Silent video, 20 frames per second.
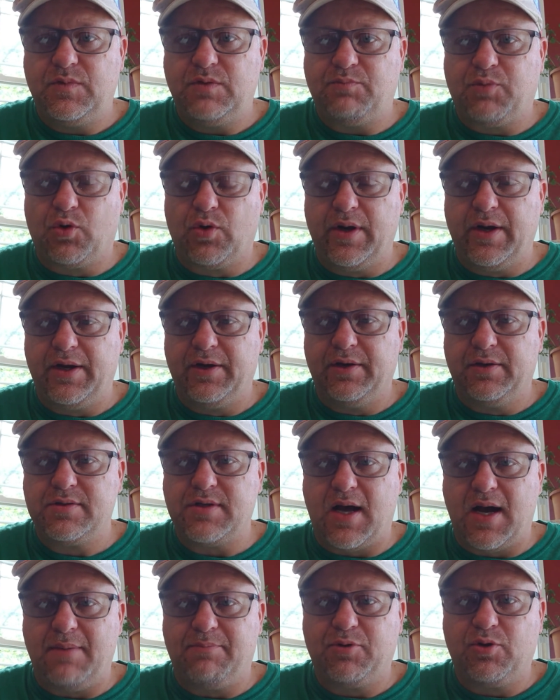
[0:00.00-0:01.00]
Perennial
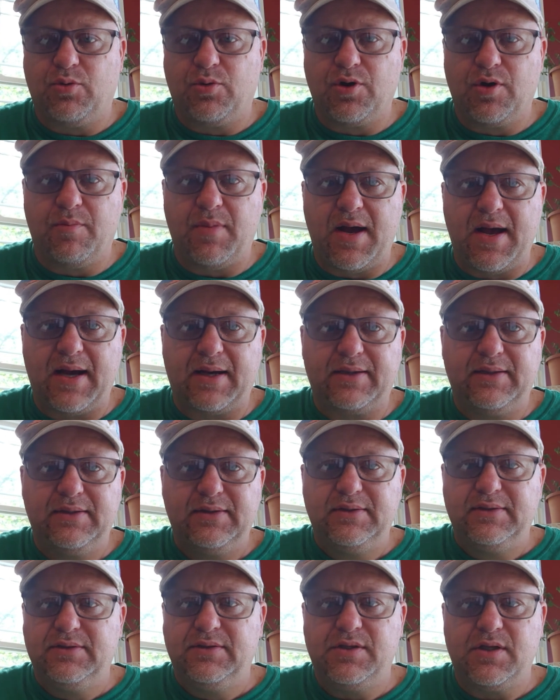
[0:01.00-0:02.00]
top quarterback,
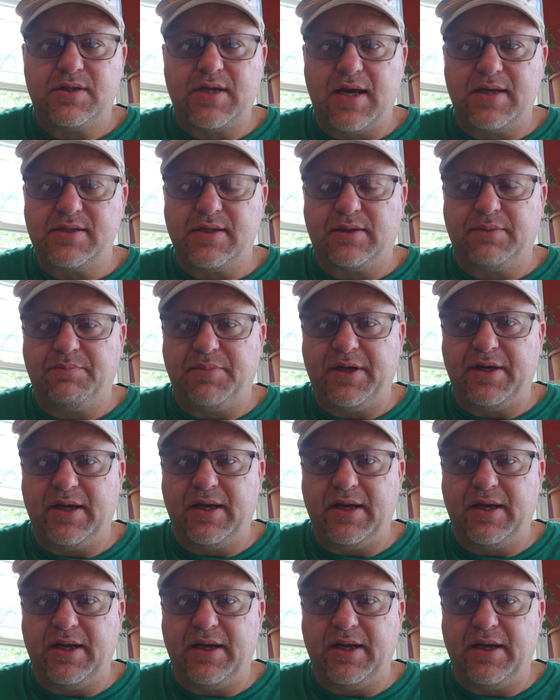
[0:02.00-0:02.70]
just hasn't been